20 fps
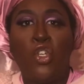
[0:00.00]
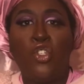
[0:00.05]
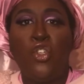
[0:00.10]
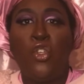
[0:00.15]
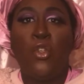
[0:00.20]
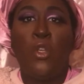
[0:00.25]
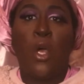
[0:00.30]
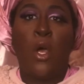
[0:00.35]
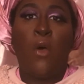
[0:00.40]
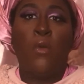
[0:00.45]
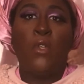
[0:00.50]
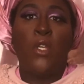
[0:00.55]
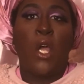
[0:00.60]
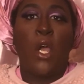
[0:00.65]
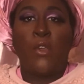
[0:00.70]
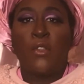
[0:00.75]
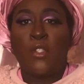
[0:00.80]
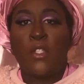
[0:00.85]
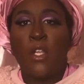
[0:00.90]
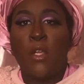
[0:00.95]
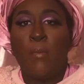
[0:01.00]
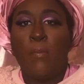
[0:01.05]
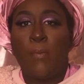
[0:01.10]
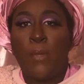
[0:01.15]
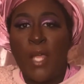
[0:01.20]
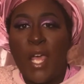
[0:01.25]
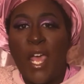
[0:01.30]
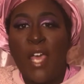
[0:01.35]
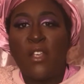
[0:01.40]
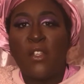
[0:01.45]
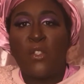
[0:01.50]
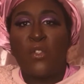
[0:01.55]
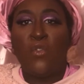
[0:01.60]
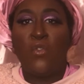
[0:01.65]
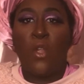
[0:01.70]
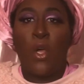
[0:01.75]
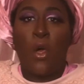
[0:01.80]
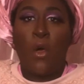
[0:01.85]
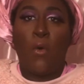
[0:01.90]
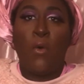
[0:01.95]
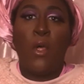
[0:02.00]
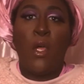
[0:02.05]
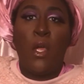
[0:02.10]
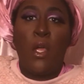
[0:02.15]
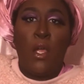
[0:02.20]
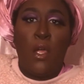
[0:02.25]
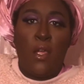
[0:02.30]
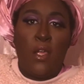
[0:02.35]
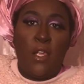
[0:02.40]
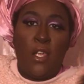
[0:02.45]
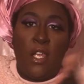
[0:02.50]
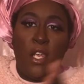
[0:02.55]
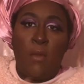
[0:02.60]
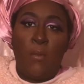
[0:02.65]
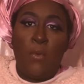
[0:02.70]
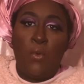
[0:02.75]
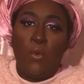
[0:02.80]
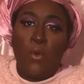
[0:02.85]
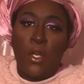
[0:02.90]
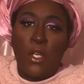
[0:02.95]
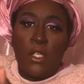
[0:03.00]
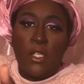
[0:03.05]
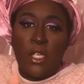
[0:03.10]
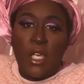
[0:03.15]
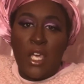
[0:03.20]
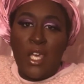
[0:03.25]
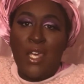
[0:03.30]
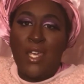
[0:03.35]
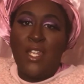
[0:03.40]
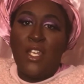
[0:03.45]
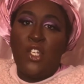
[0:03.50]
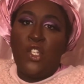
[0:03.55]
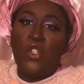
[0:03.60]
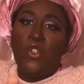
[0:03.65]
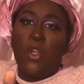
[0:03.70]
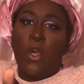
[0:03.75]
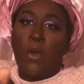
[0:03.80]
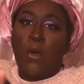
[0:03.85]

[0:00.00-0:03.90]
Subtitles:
There are some blacks, immigrant kids,